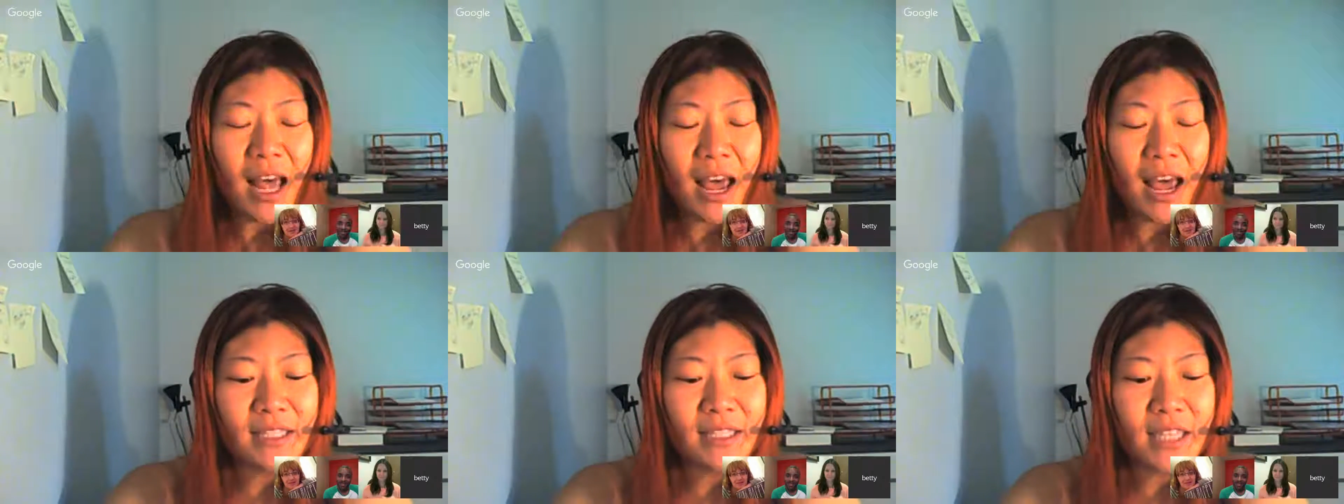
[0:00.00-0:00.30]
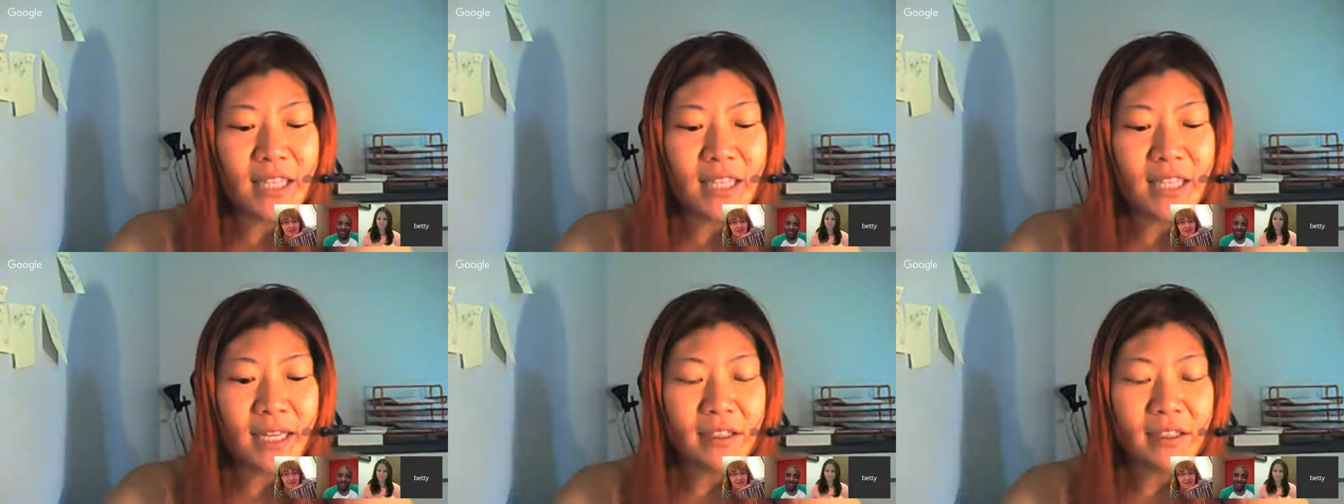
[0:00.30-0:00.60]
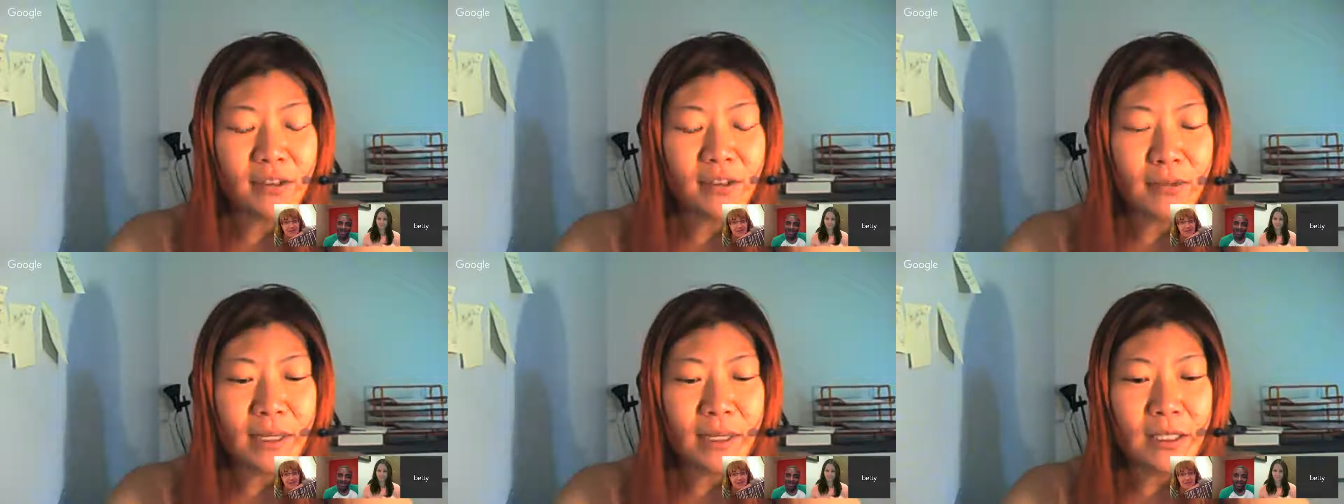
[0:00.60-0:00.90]
I checked
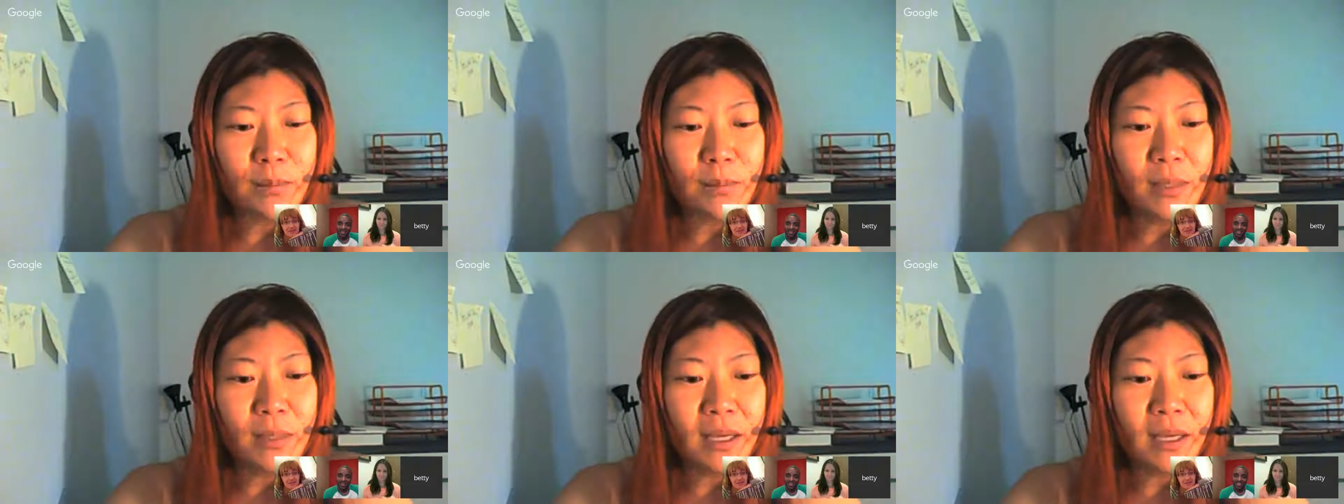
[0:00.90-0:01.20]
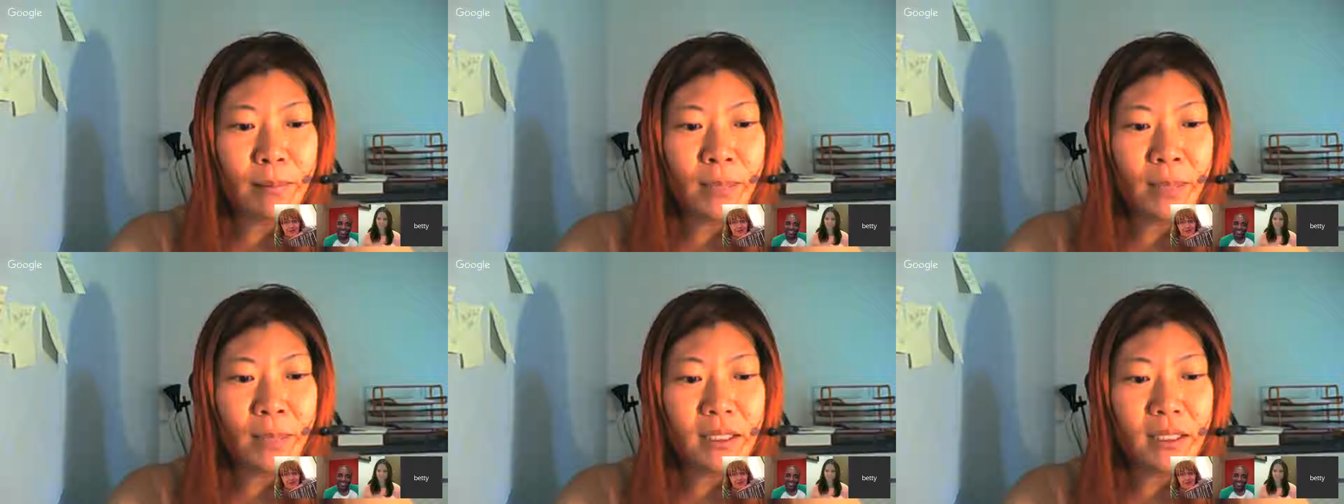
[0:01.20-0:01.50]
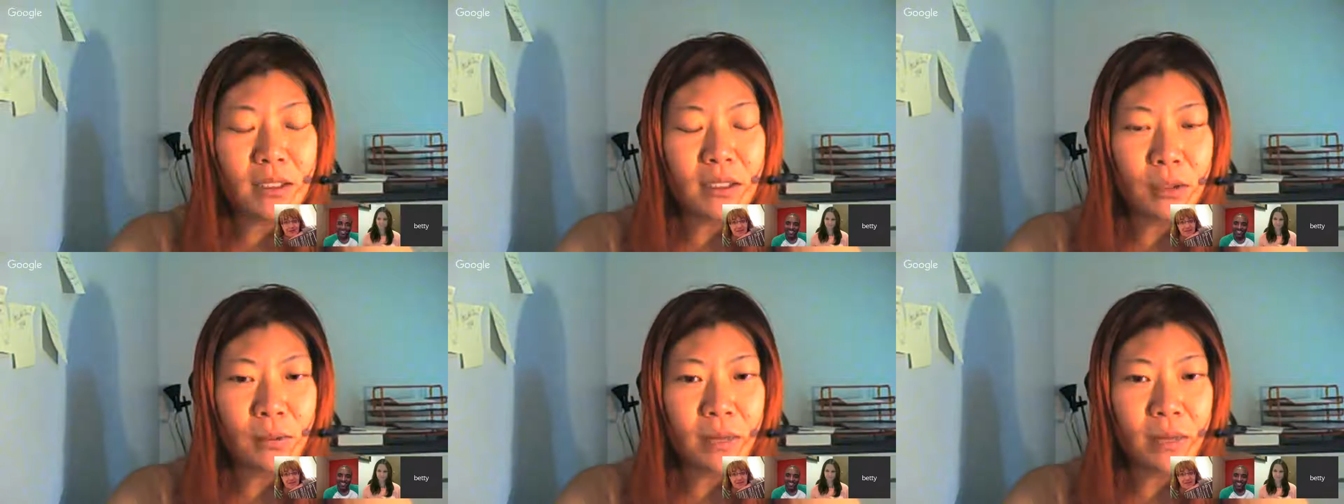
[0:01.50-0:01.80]
her recipe. I
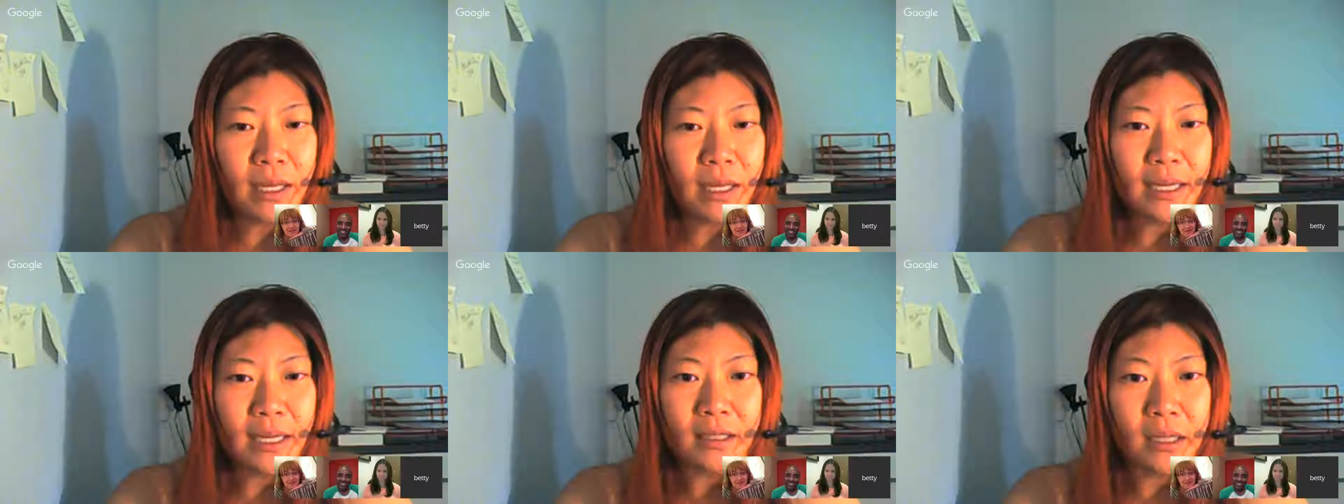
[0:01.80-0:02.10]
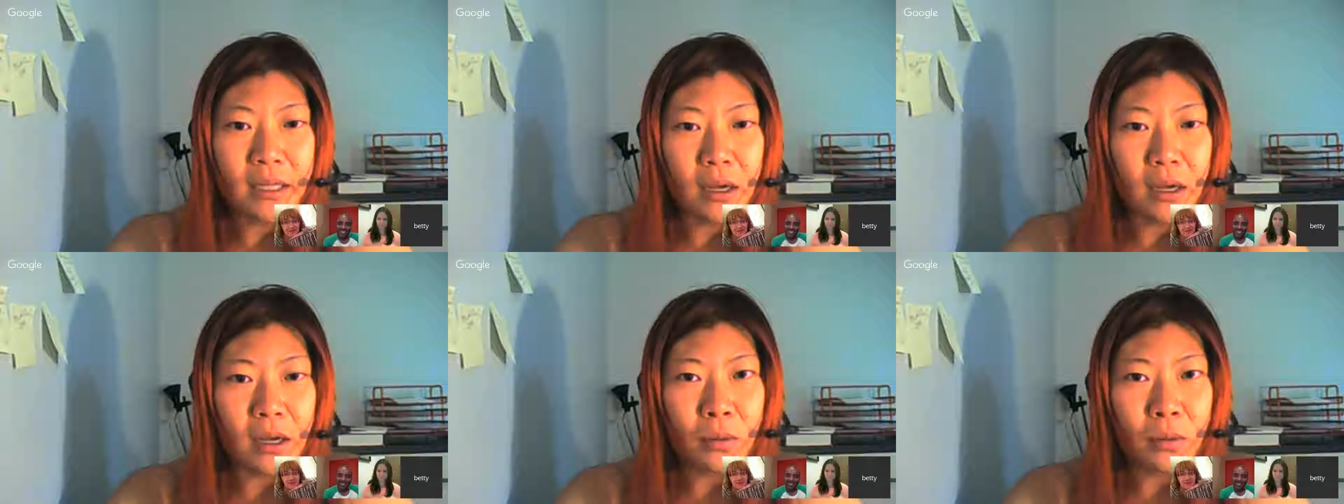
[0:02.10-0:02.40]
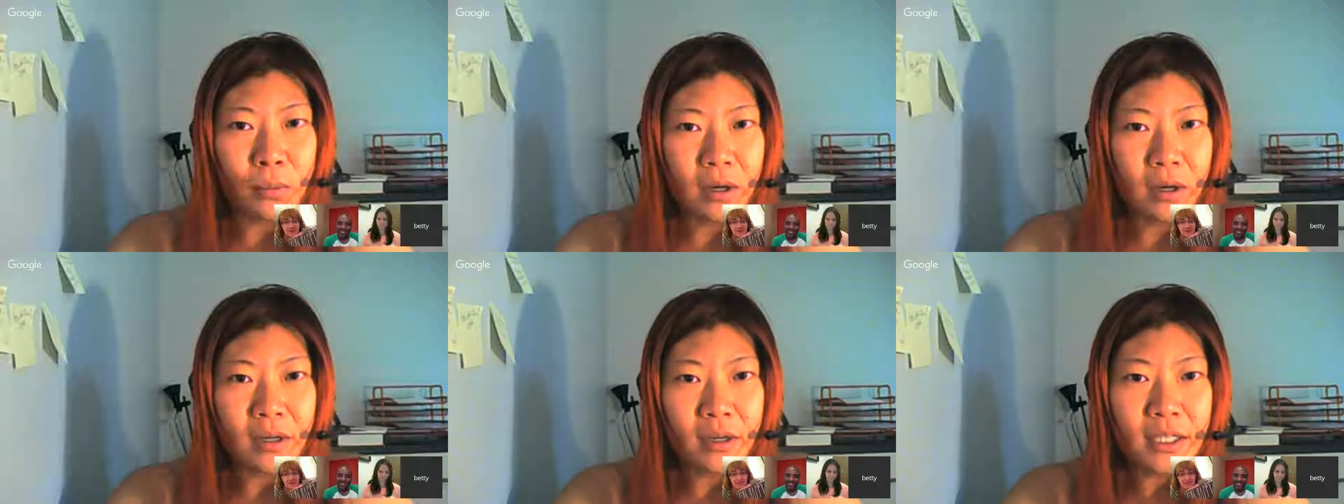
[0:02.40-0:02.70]
made the 2 things. They
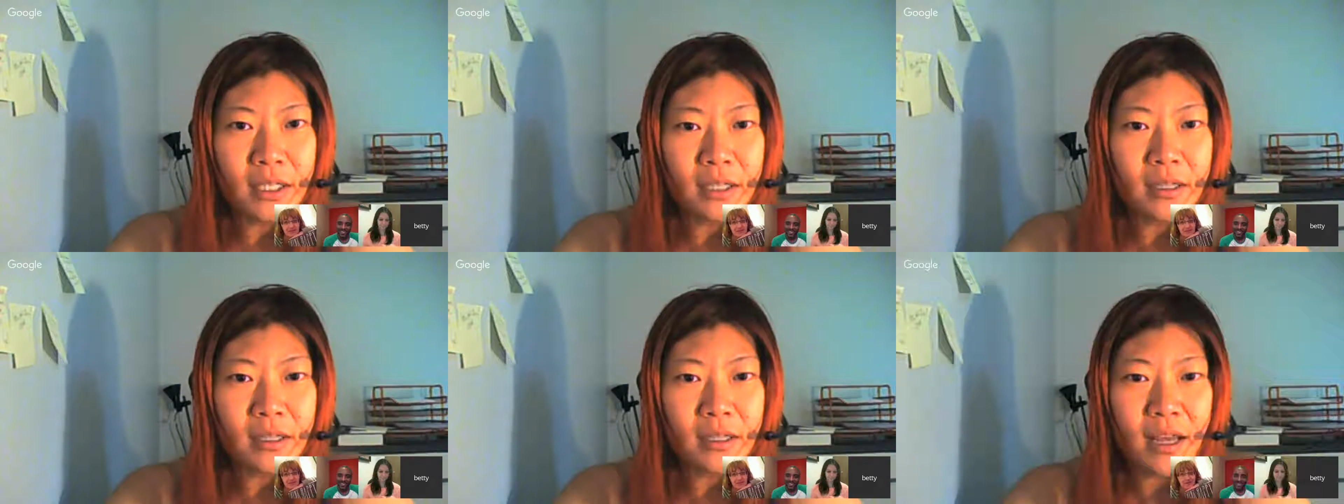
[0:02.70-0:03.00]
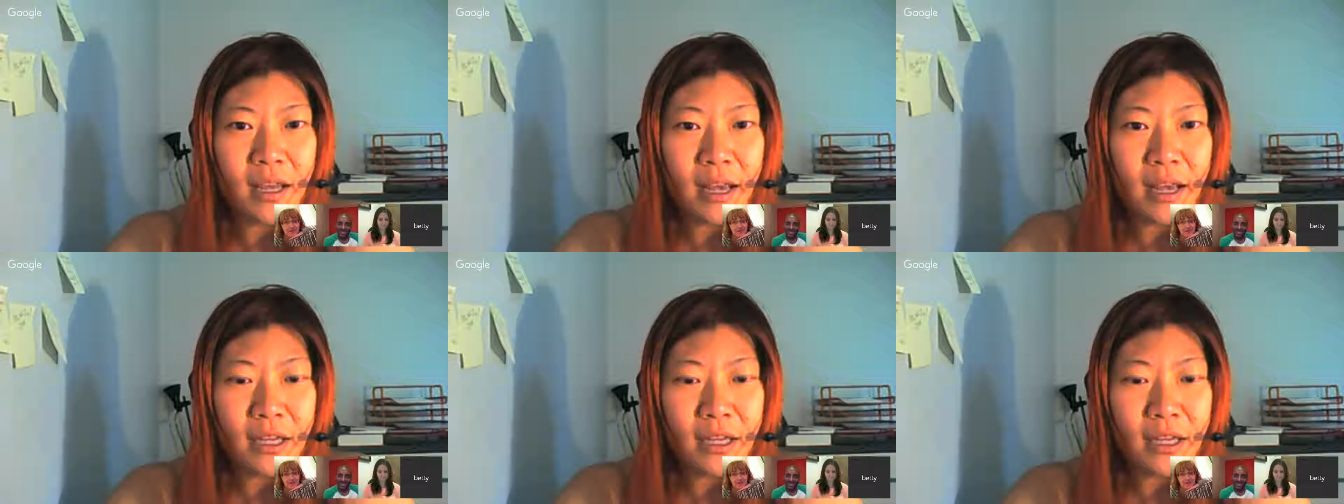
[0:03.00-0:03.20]
all worked.